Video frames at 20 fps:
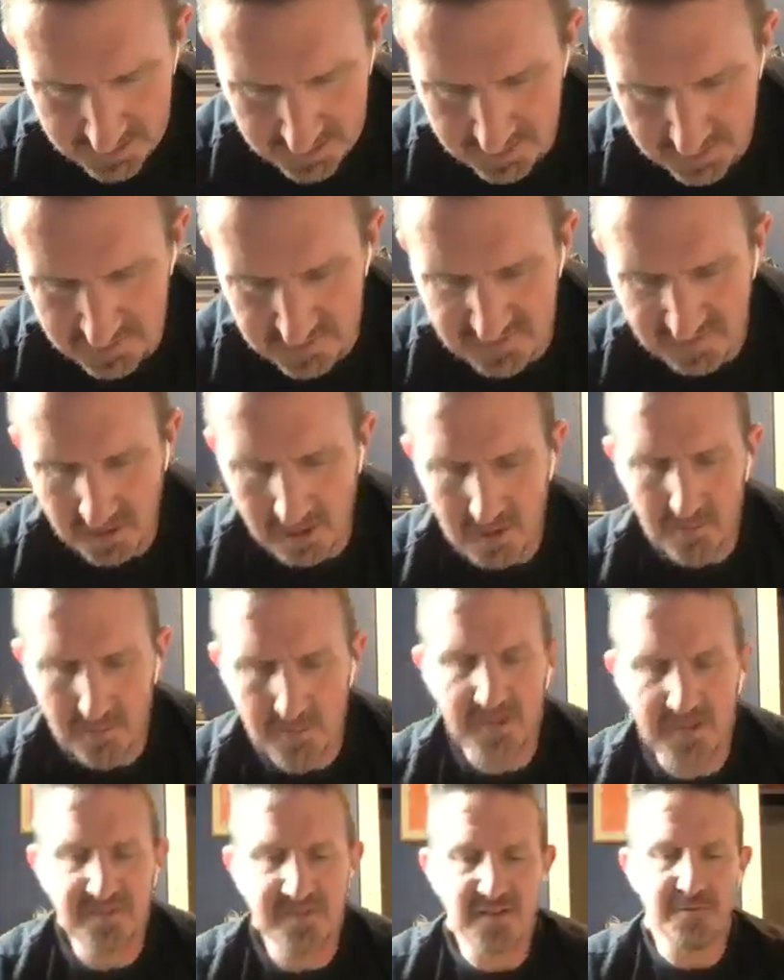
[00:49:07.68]
And there's
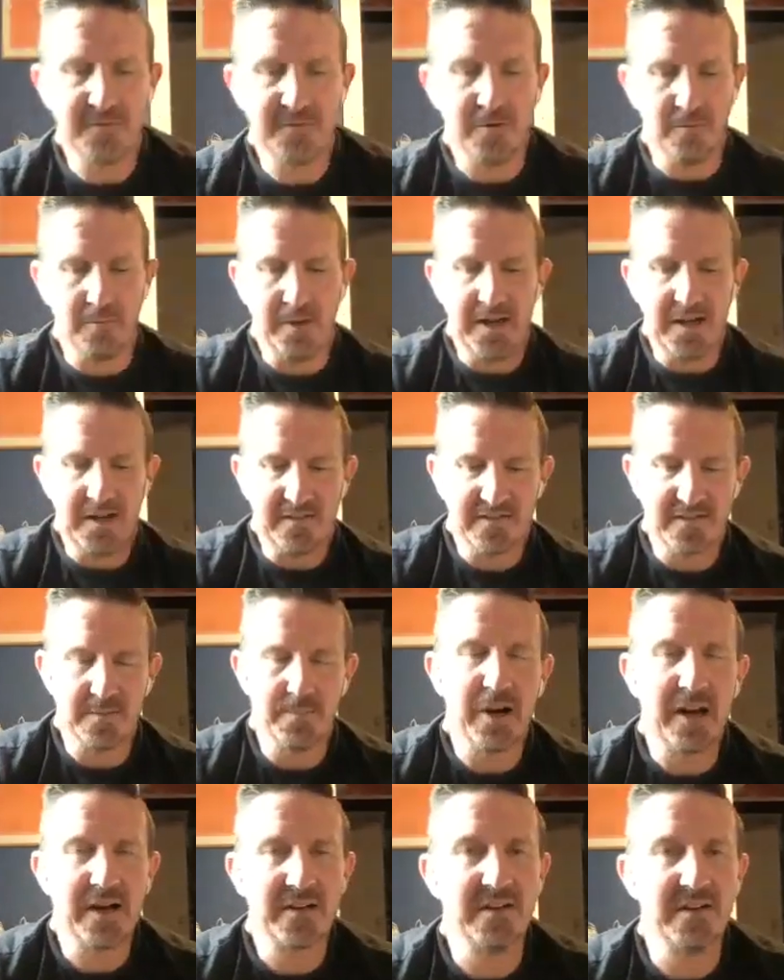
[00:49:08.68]
always different ways
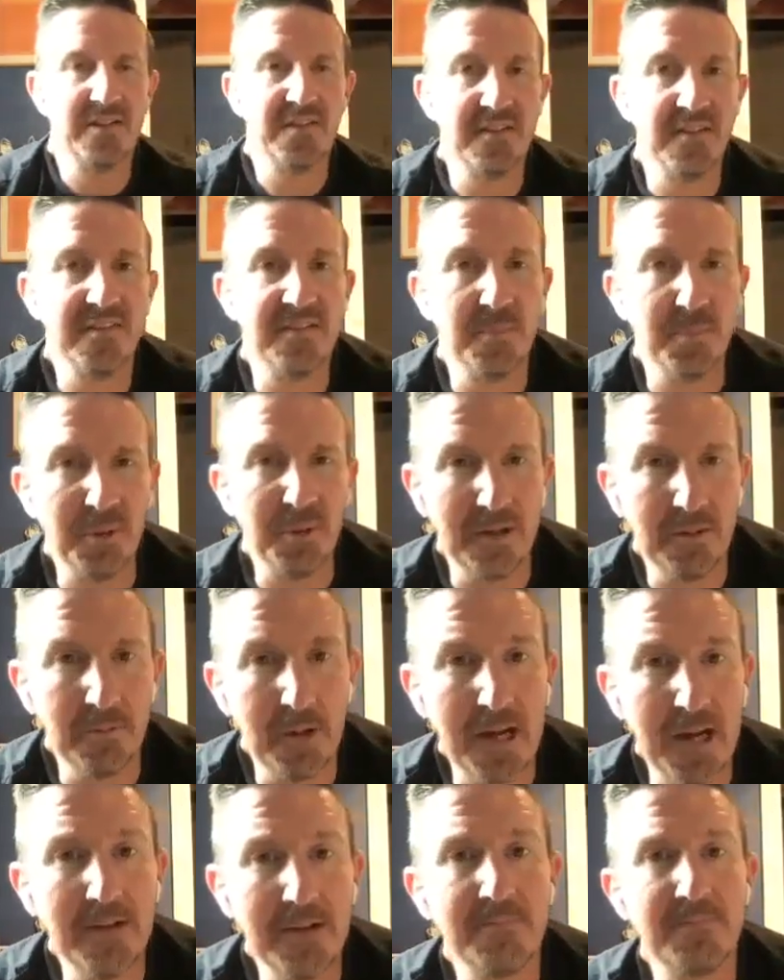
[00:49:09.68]
to practice discipline,
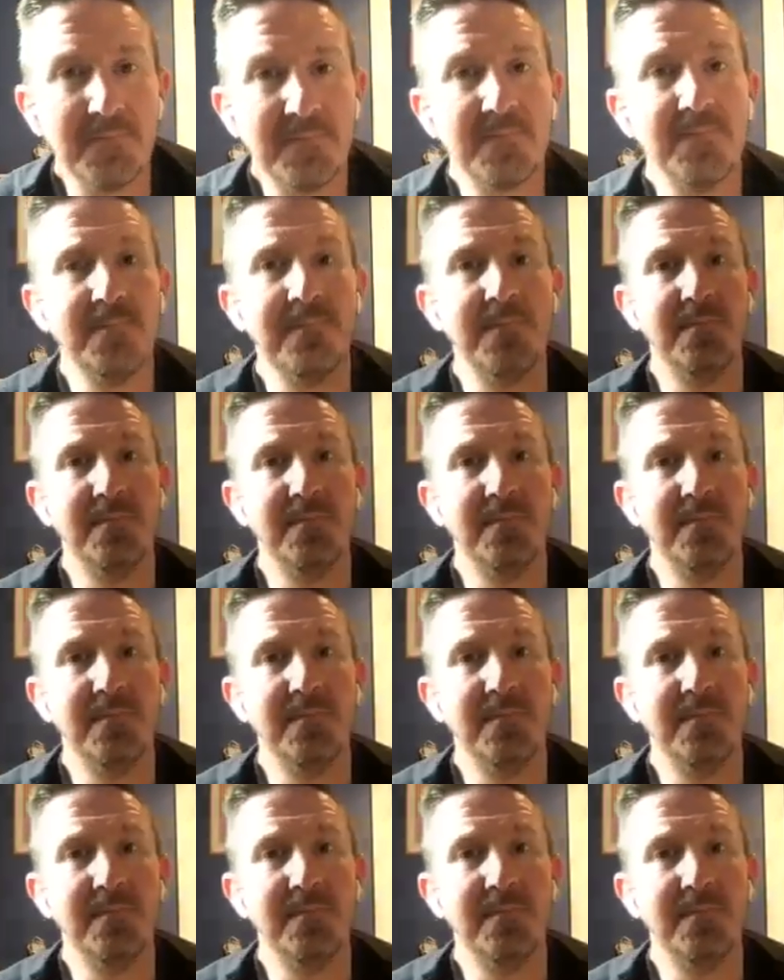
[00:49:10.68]
right?